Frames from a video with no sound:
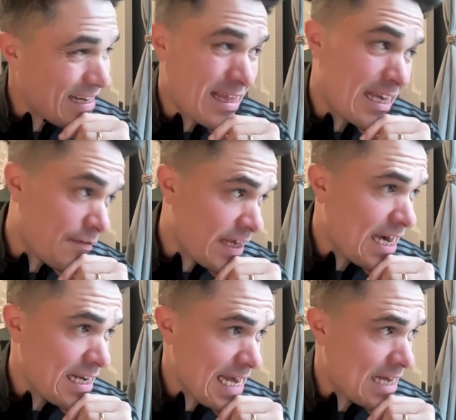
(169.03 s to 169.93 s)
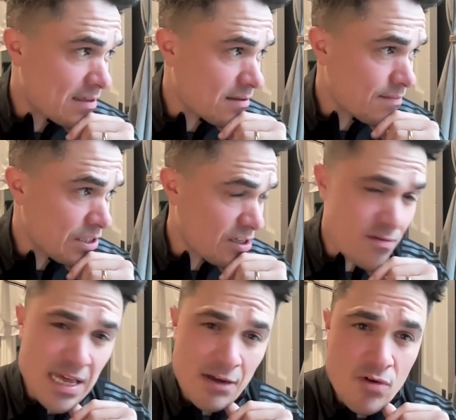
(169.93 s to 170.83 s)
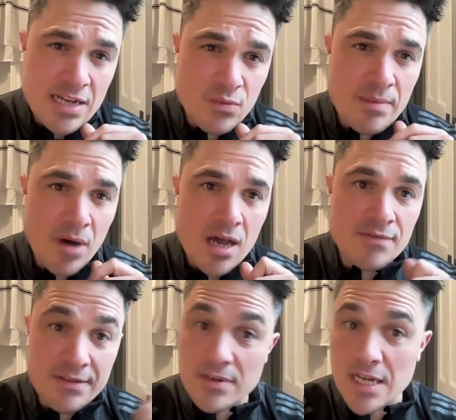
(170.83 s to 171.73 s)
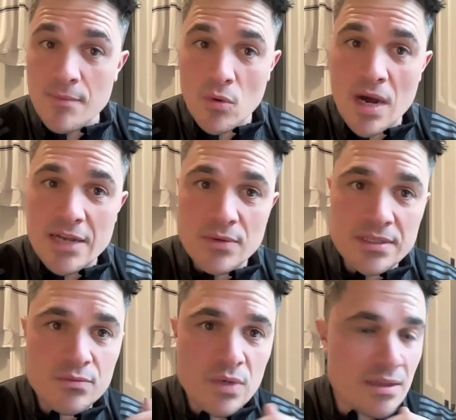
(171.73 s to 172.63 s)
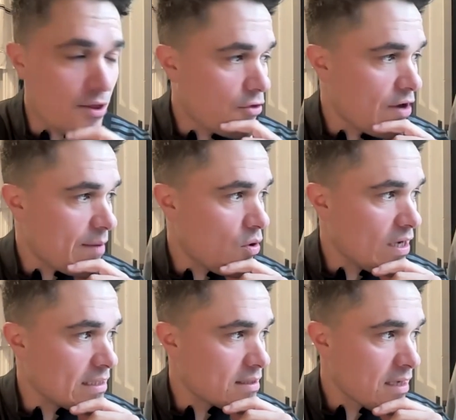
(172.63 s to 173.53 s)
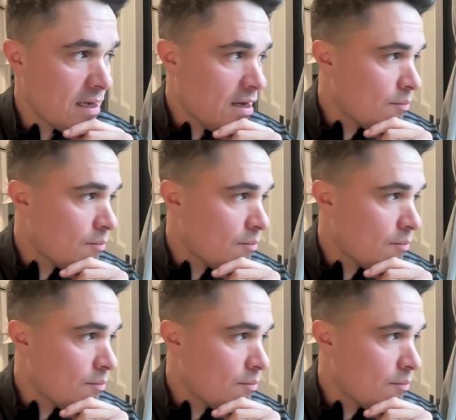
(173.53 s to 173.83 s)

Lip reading: And I think if Kearney hadn't been shown that red, we might have even come away with the 3 points.